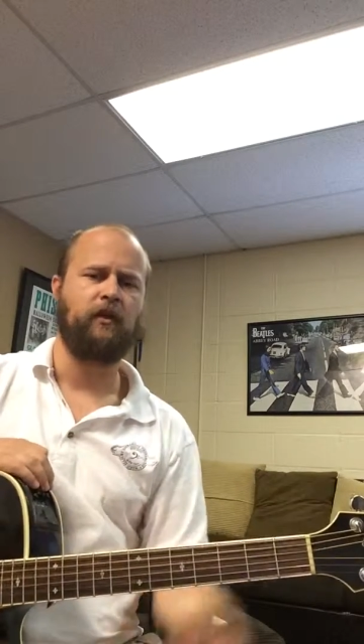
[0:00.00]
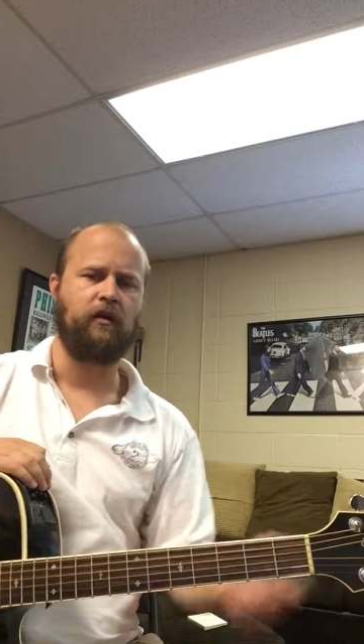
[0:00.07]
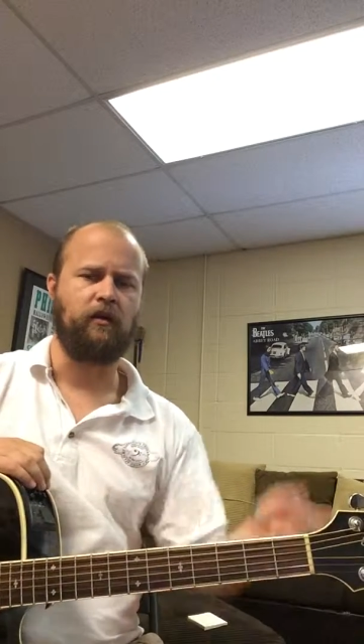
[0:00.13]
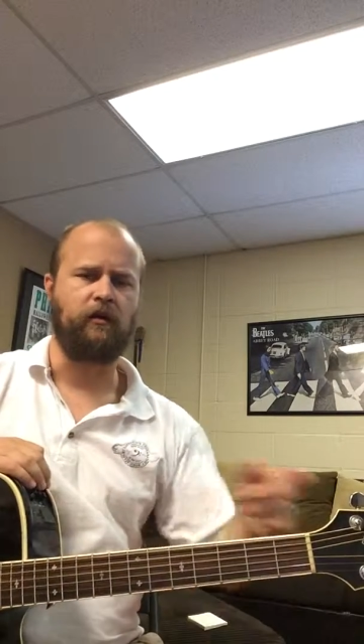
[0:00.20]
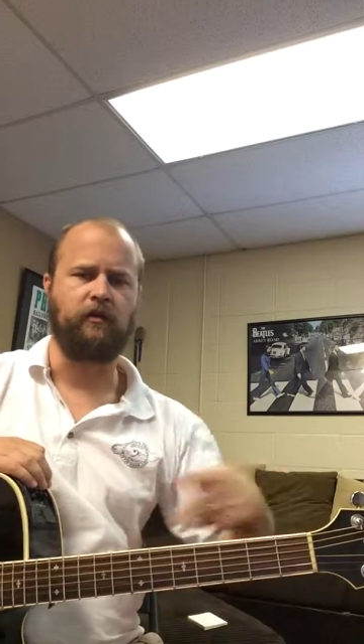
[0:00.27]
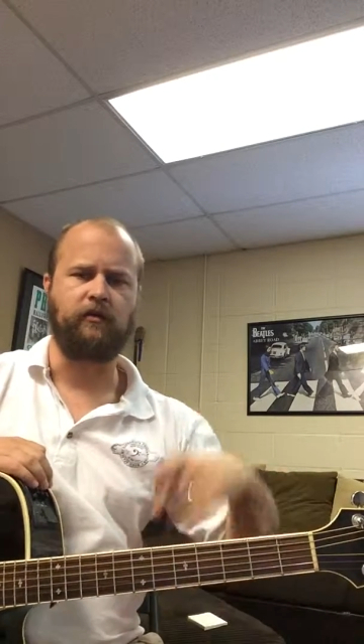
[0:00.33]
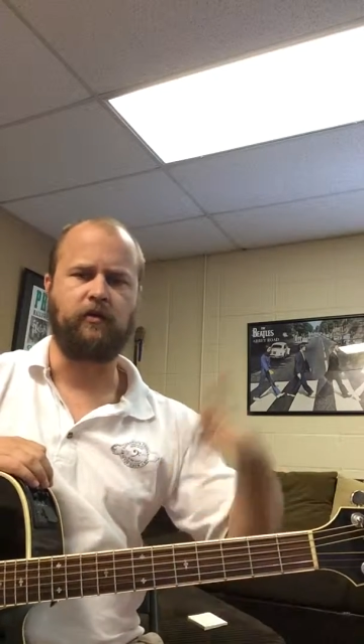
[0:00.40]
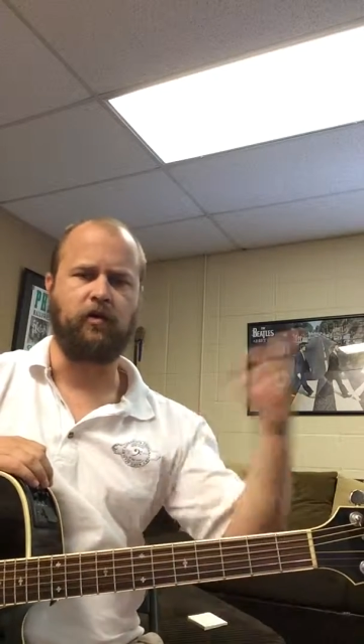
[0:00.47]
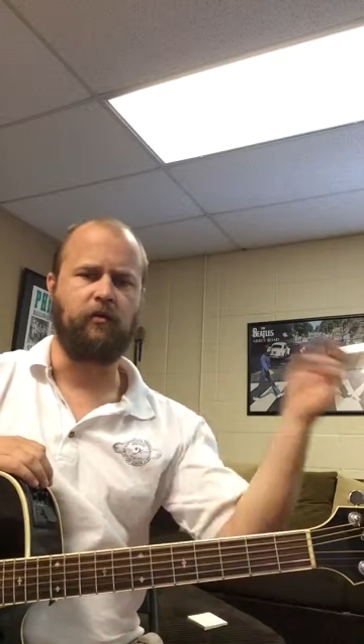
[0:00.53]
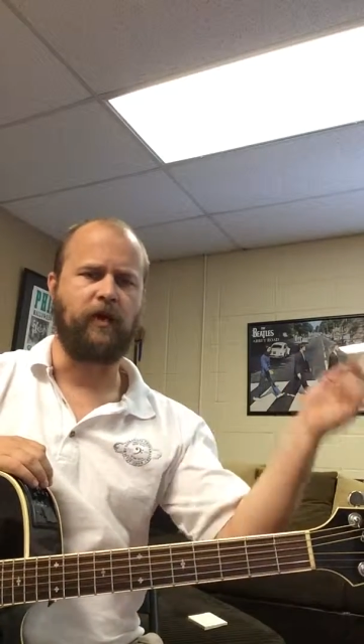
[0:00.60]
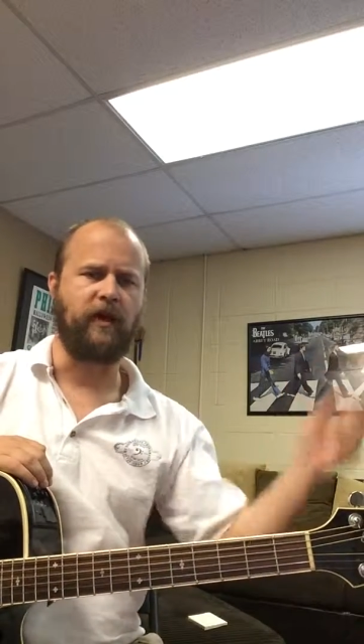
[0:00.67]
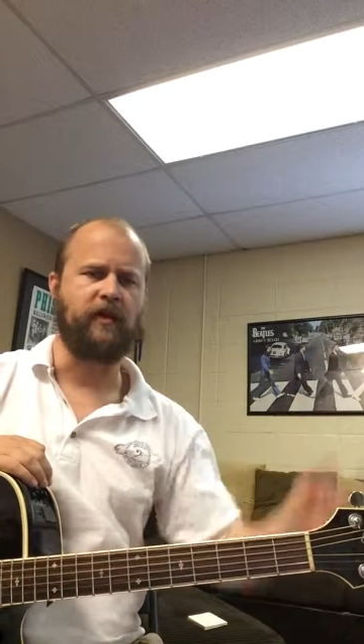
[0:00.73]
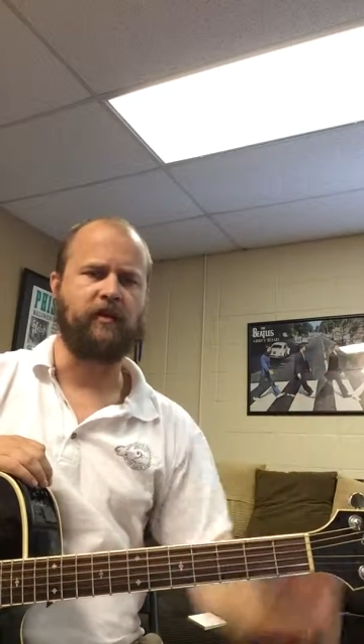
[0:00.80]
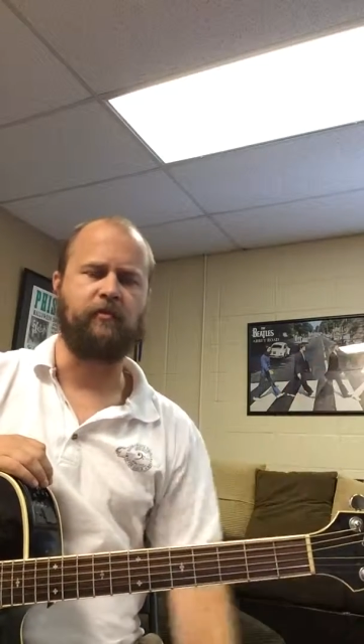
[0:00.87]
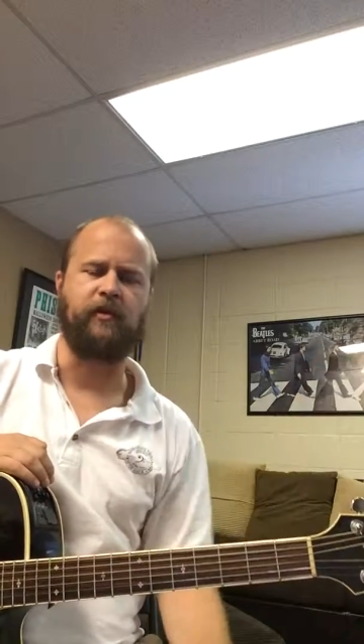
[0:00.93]
And go
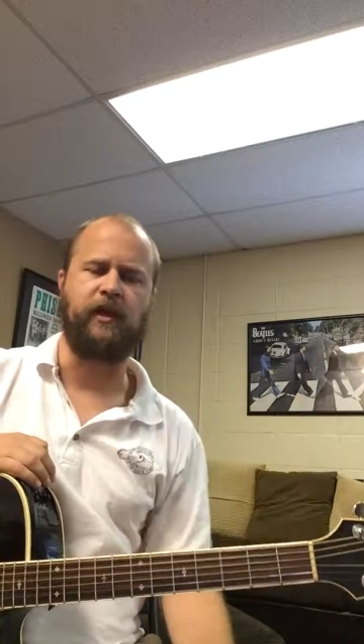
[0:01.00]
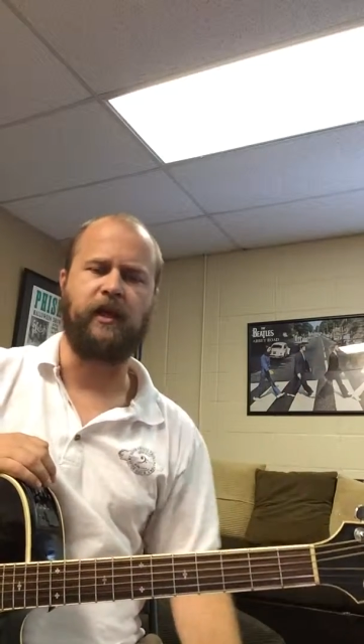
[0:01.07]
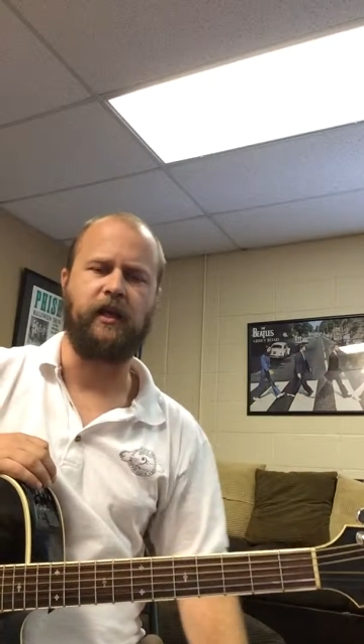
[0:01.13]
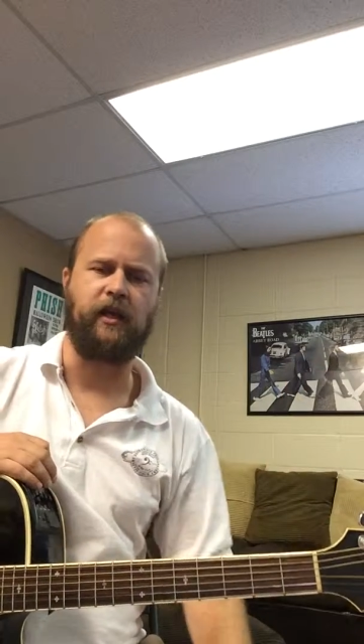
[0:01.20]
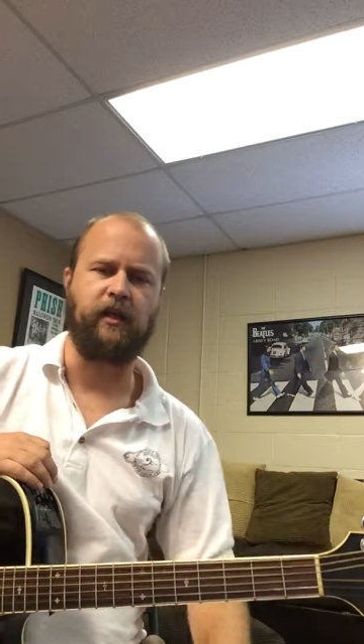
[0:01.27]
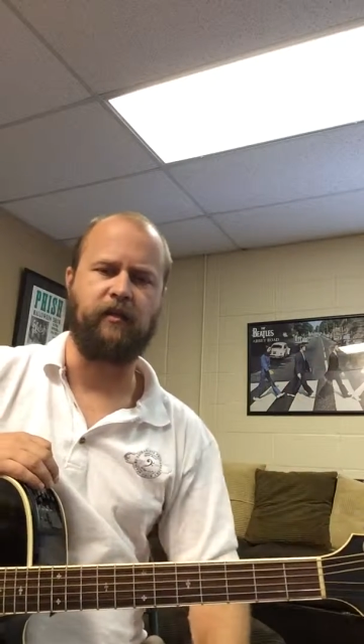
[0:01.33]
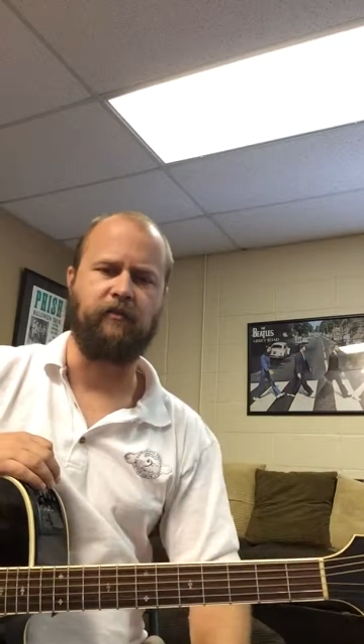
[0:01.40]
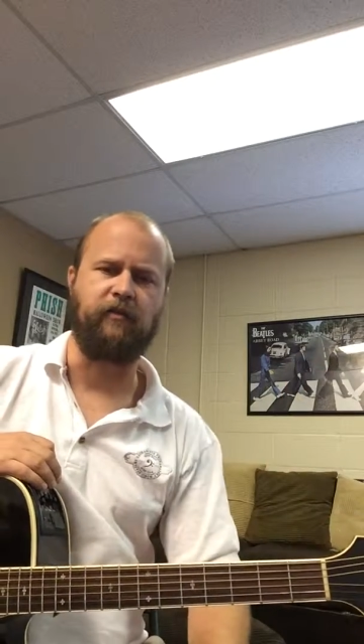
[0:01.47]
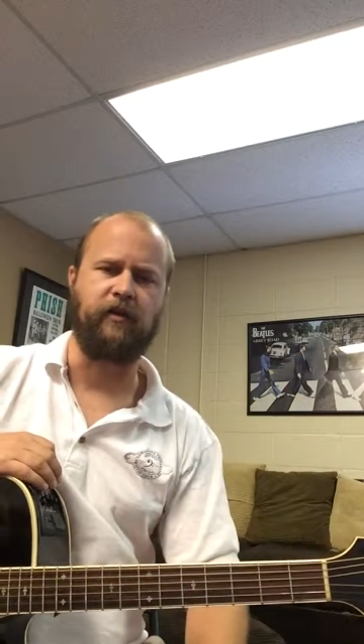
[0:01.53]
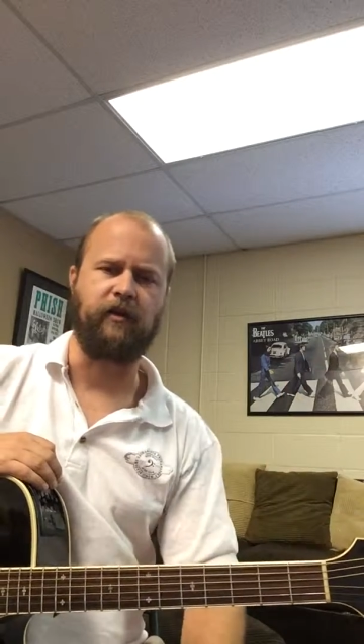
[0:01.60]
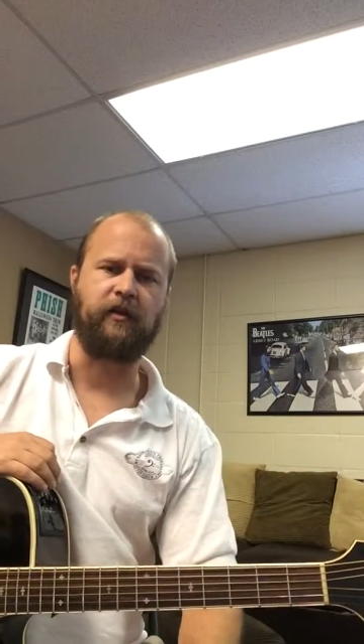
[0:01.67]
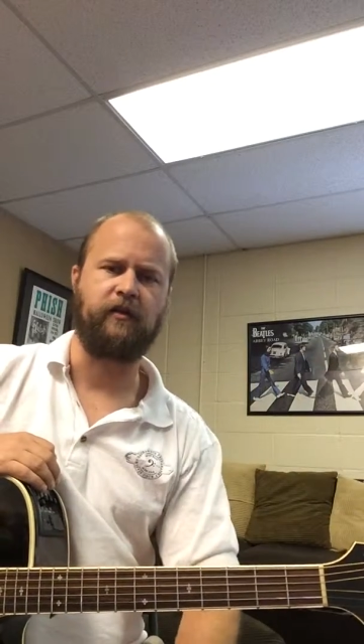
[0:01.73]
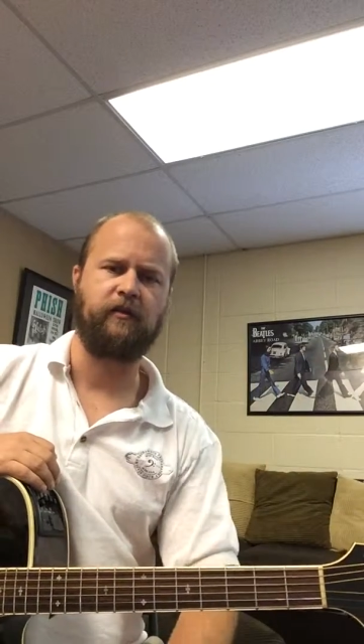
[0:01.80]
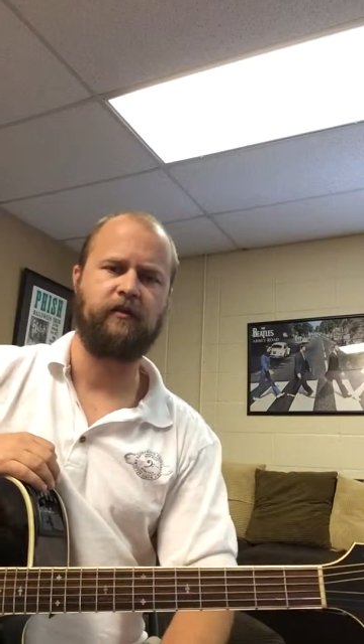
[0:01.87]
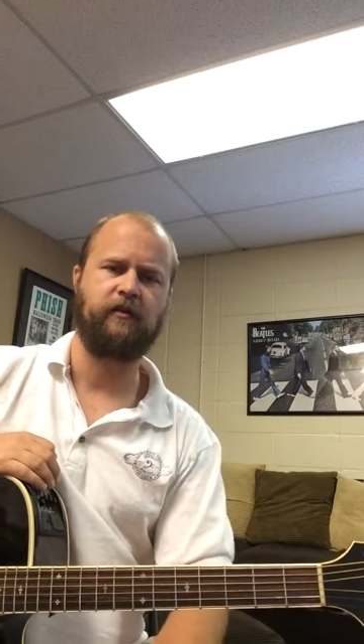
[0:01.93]
back to the beginning of
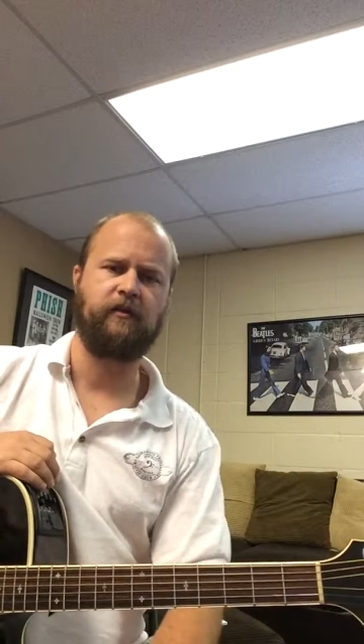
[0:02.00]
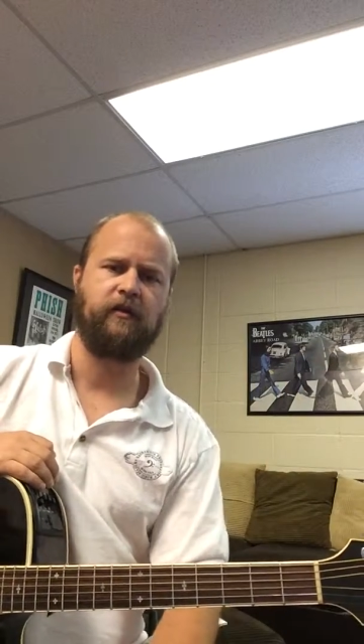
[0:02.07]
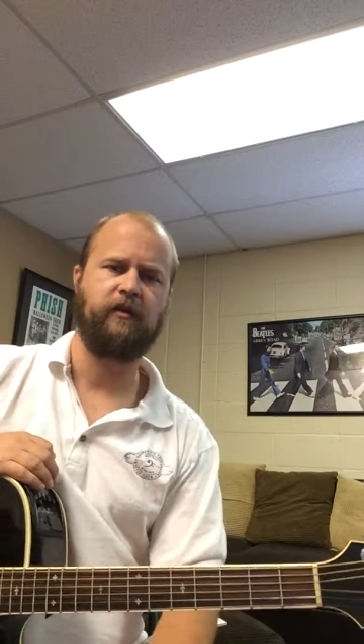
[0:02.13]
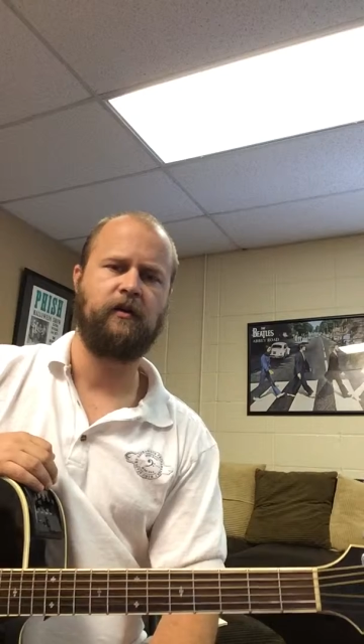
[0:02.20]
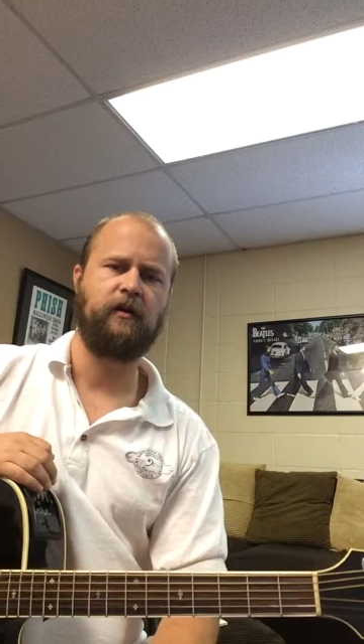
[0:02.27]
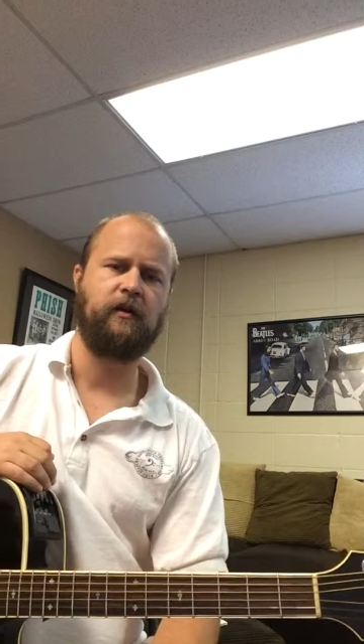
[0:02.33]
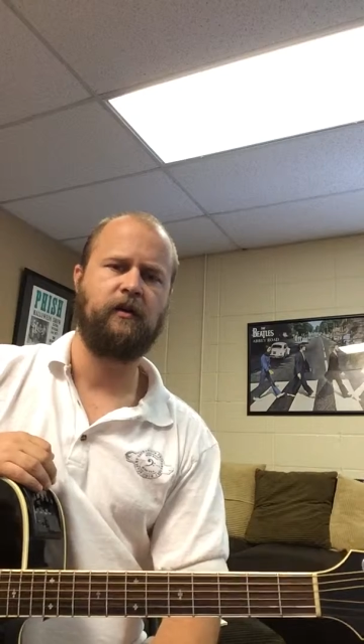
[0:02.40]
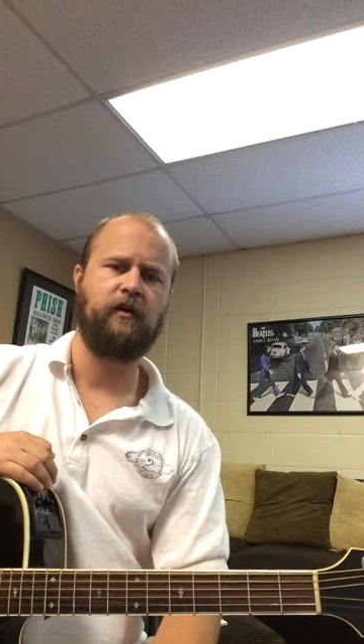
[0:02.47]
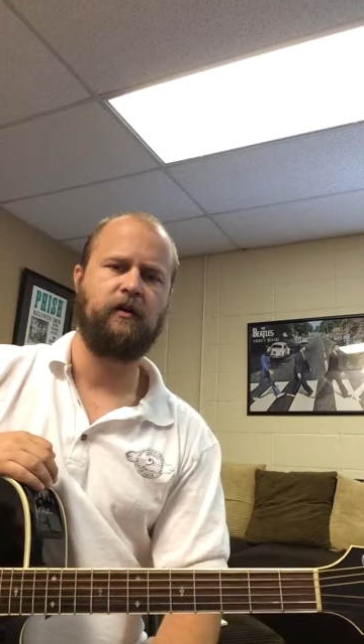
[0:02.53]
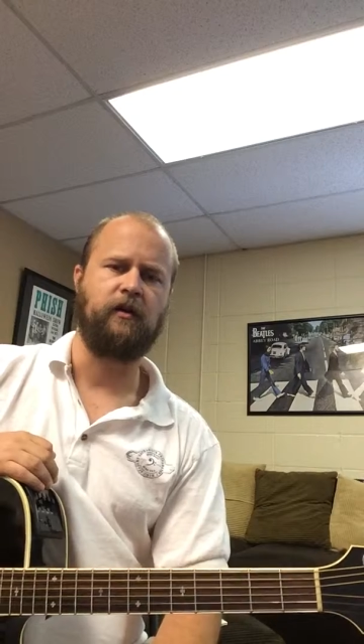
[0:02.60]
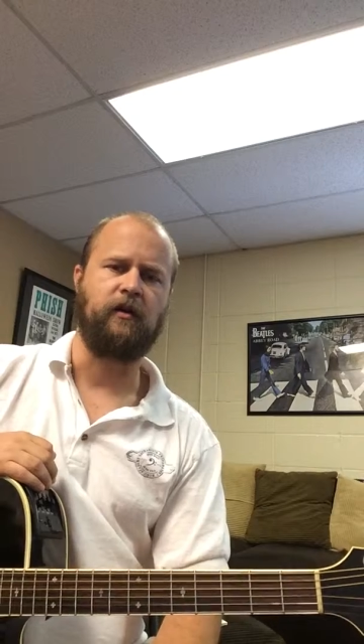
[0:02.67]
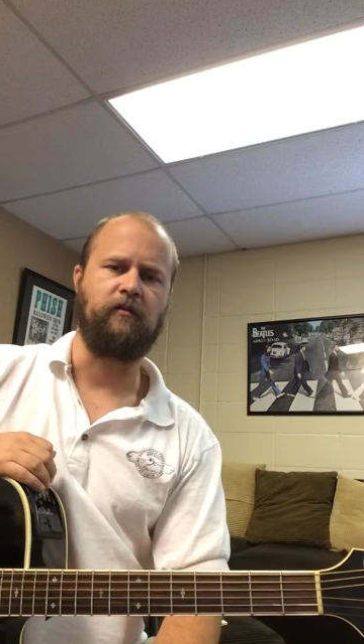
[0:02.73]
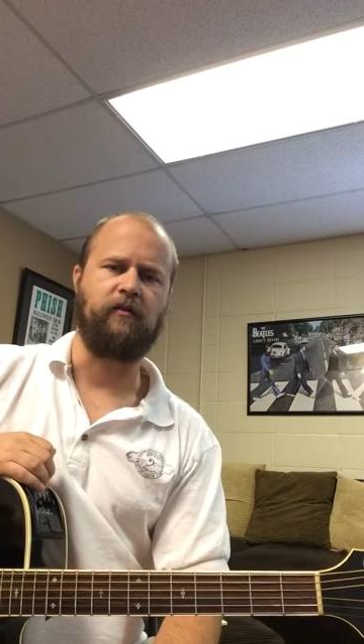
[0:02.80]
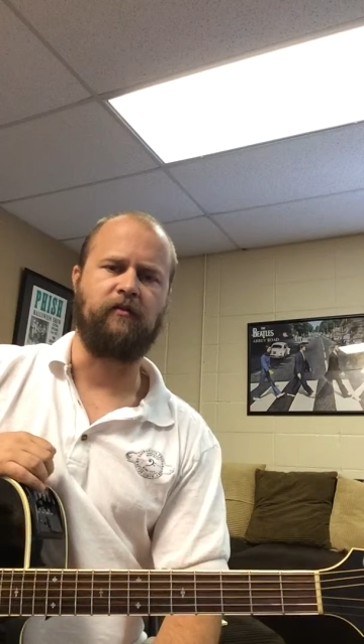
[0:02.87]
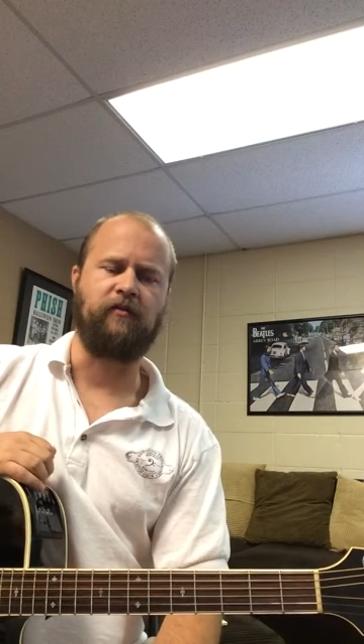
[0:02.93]

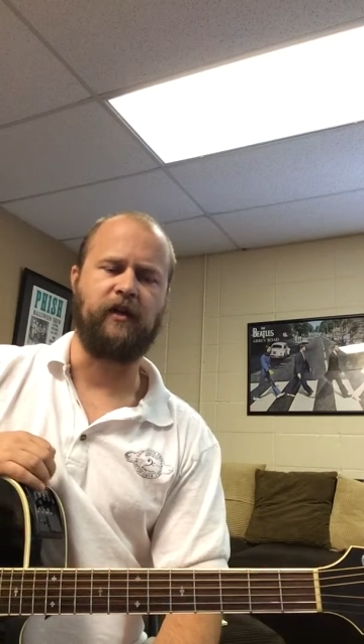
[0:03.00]
the